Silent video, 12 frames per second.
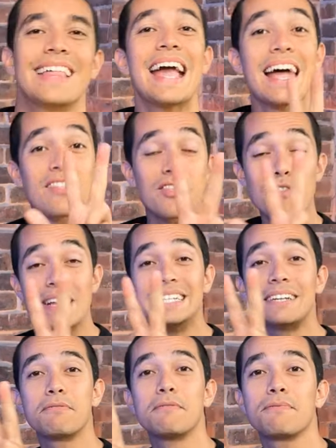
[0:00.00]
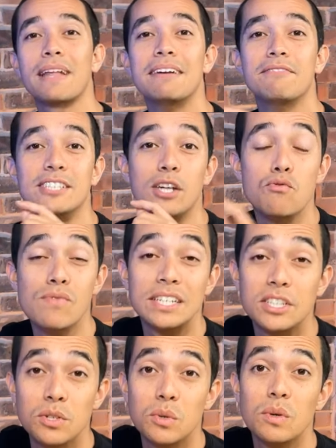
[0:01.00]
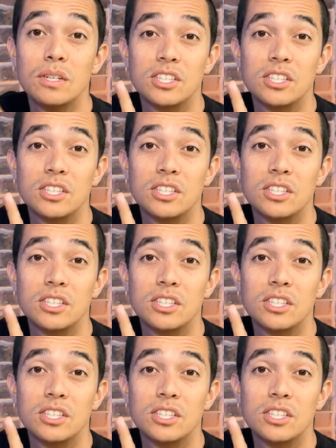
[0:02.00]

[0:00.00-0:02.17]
They had 3 different flavors, original,